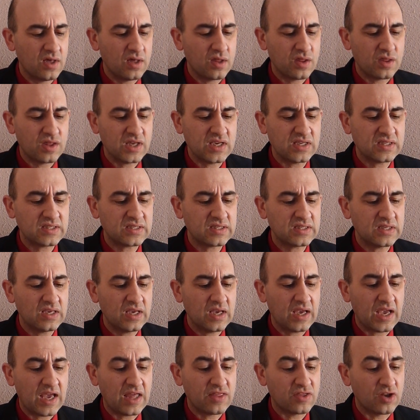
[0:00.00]

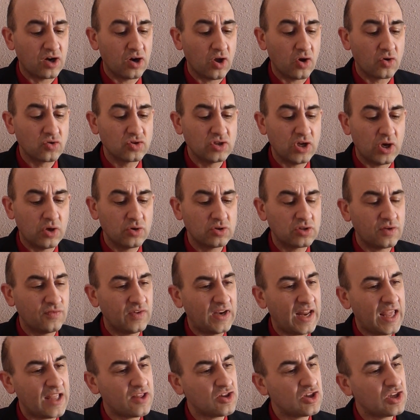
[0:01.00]
This and the long note of
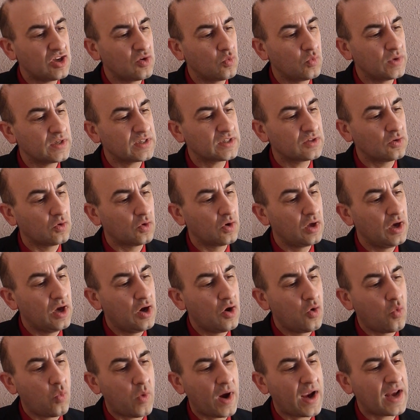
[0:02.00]
an engine whistle
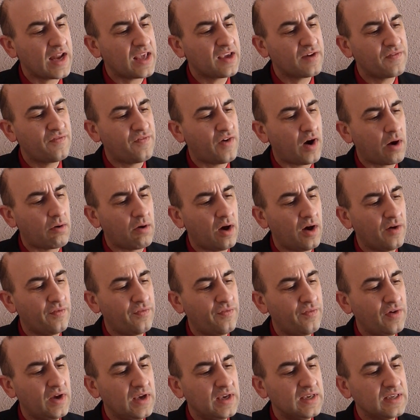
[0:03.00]
wailing far
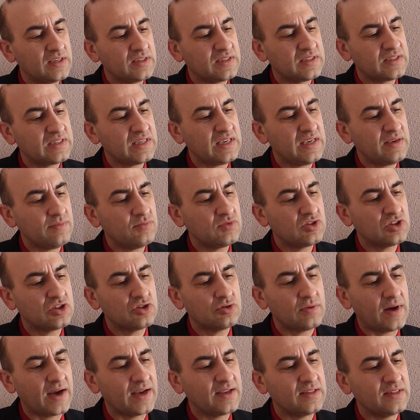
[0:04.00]
off seemed
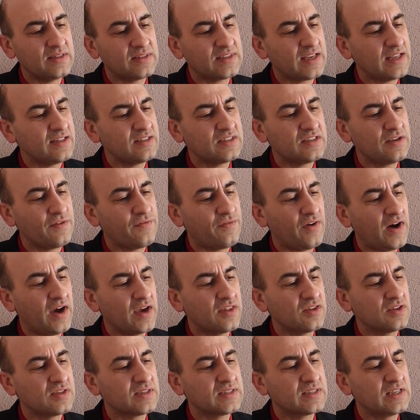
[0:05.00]
to
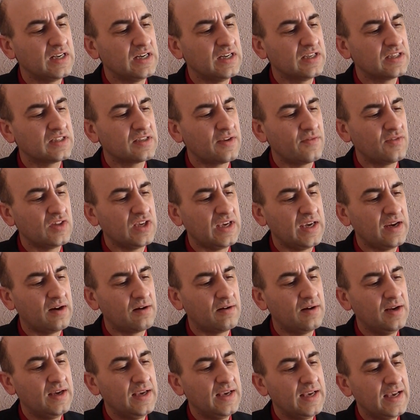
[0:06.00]
intensify the stillness of the
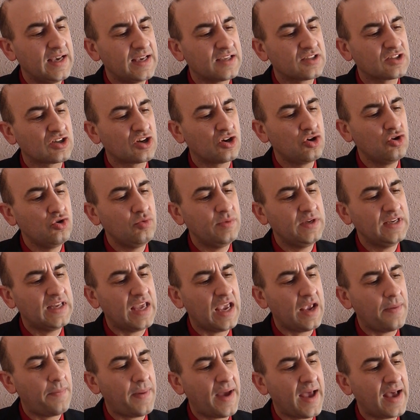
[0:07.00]
air as gloomy
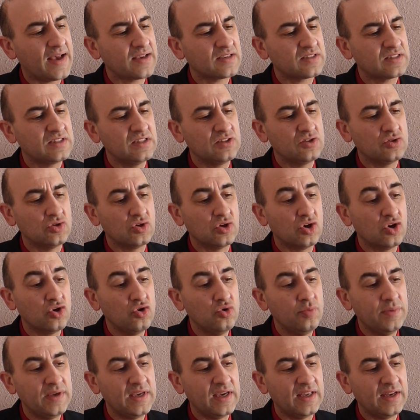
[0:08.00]
day passed into
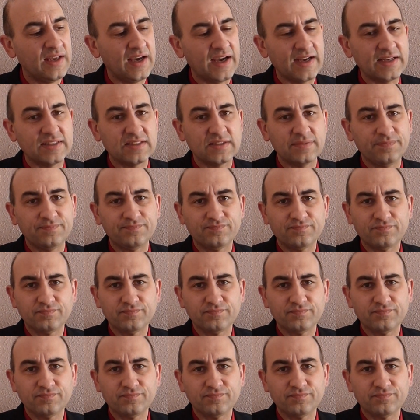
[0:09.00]
gloomier night.